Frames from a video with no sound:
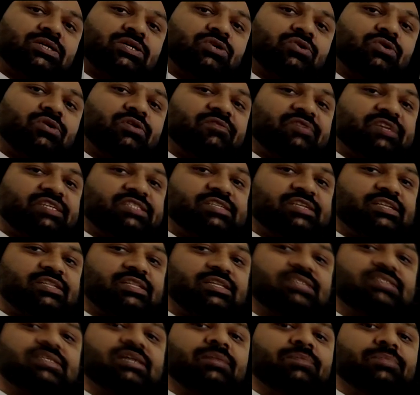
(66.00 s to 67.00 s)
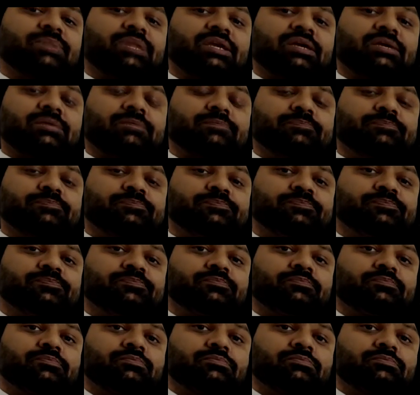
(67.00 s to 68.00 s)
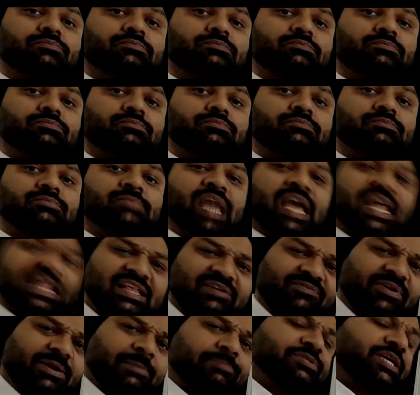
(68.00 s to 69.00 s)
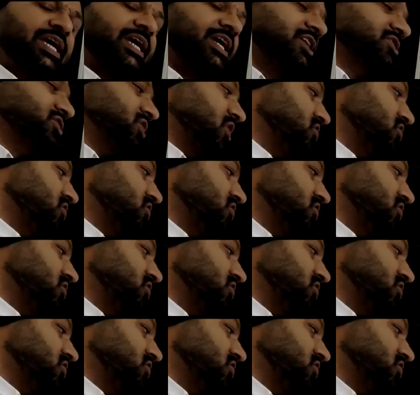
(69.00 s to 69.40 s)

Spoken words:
to invest in this company. And the flip side is